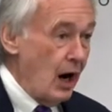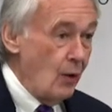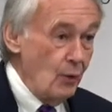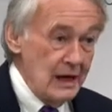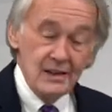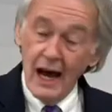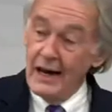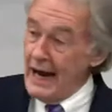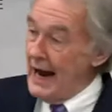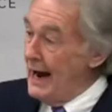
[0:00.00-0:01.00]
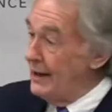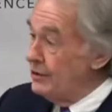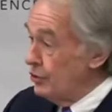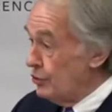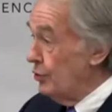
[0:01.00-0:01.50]
we then
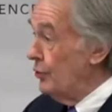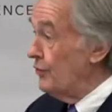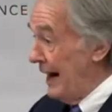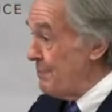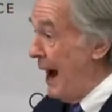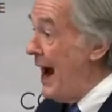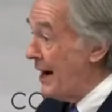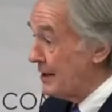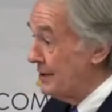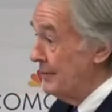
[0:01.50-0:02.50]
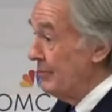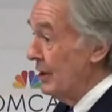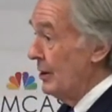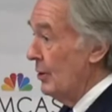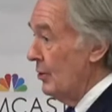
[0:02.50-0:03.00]
had to fight back.
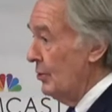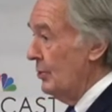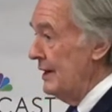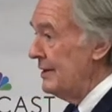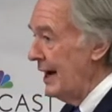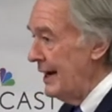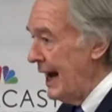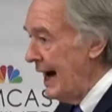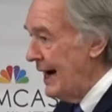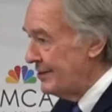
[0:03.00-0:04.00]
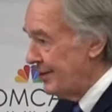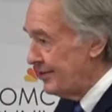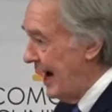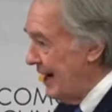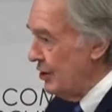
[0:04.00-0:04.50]
We then had to
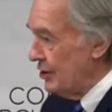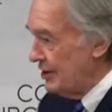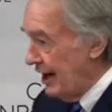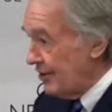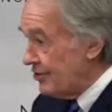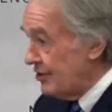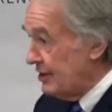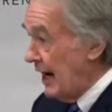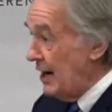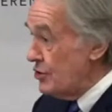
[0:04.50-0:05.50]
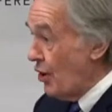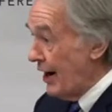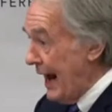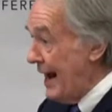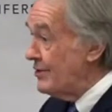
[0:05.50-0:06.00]
say, just get your
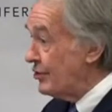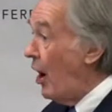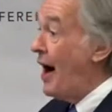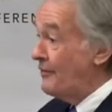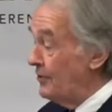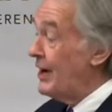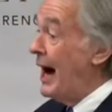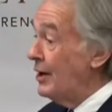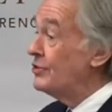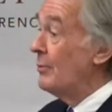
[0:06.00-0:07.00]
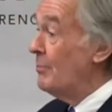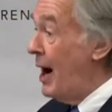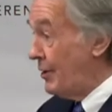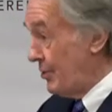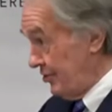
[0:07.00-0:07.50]
hands off of our
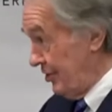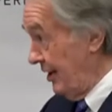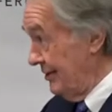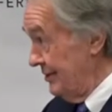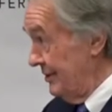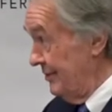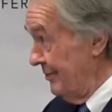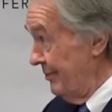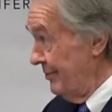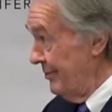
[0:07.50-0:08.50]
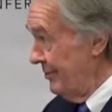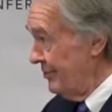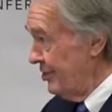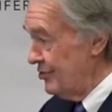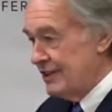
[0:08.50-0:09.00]
democracy.
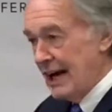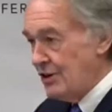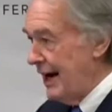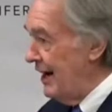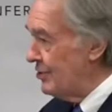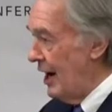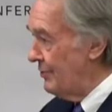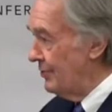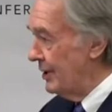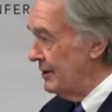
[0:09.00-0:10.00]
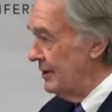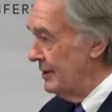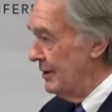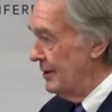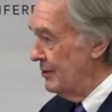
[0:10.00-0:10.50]
Just get your hands off of it.
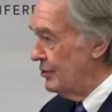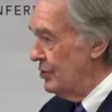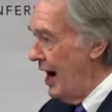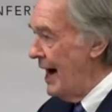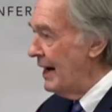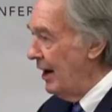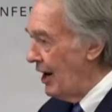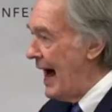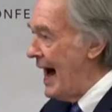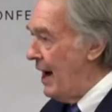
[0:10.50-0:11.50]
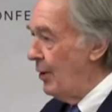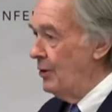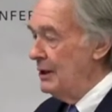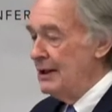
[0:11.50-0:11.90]
Do not allow